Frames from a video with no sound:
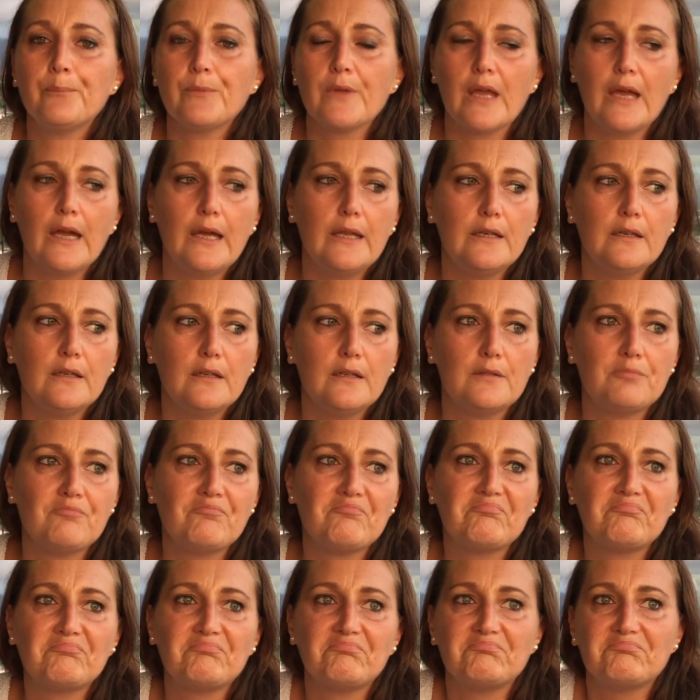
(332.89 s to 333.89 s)
And
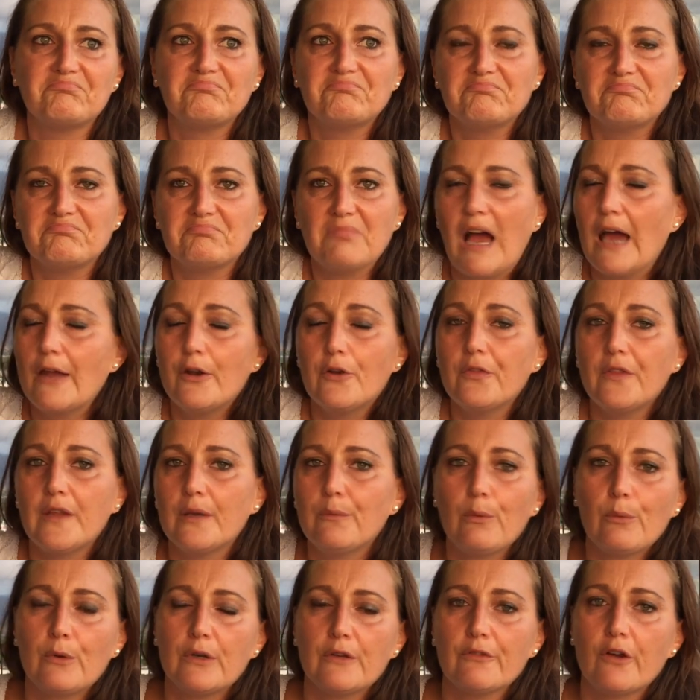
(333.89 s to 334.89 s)
I don't think
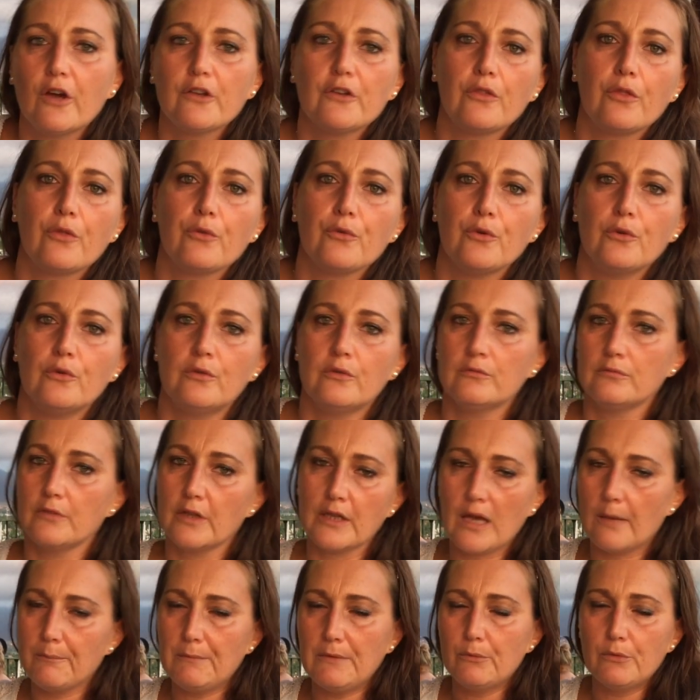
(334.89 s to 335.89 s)
we would have gotten through. The
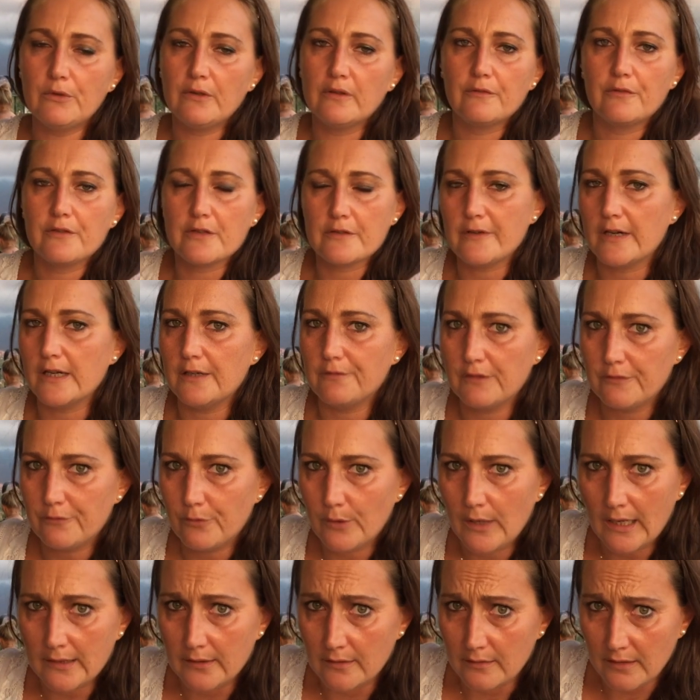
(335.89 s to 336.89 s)
company wouldn't have survived if
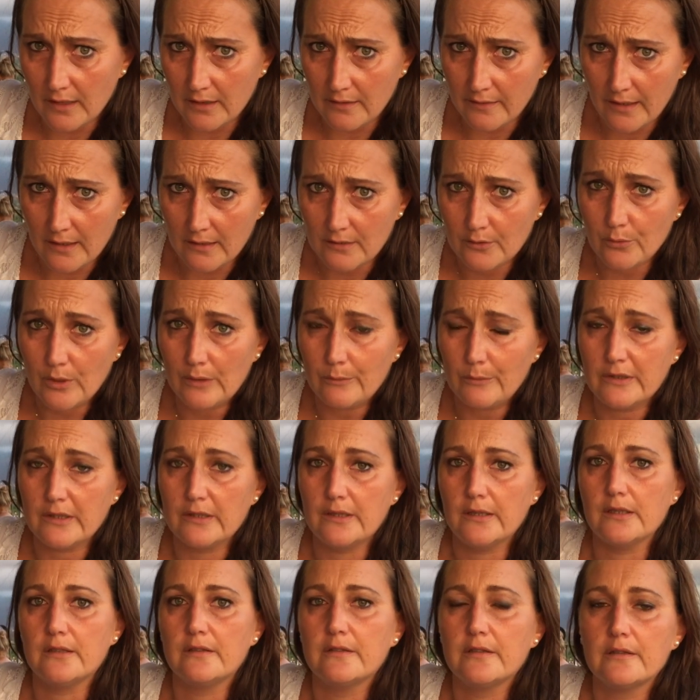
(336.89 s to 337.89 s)
we hadn't done that when we did
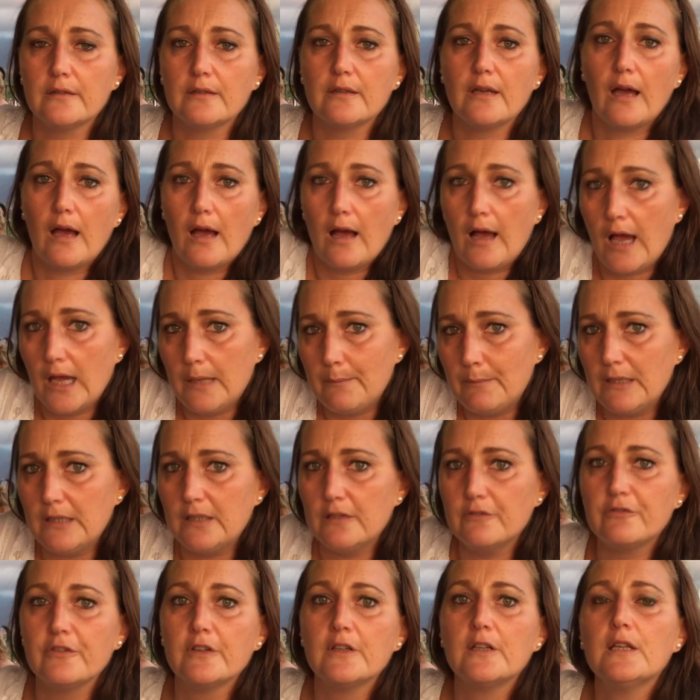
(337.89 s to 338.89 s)
it, I
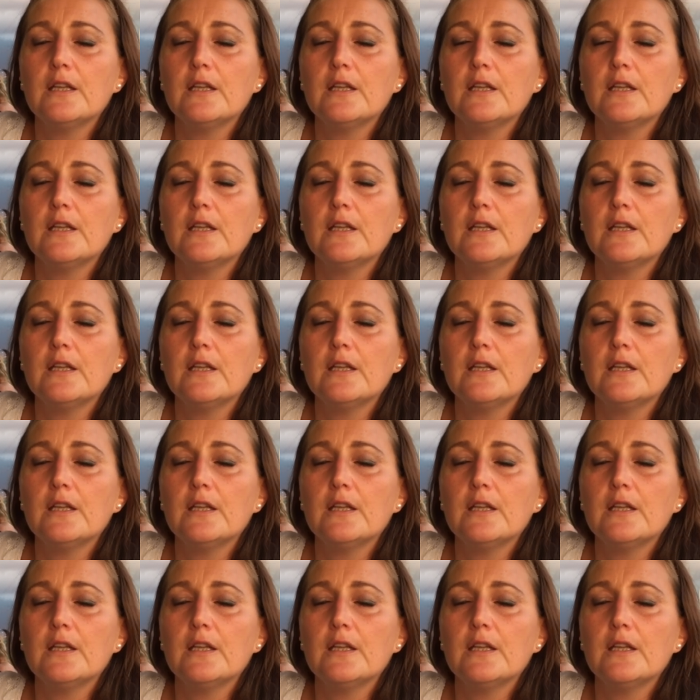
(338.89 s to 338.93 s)
believe.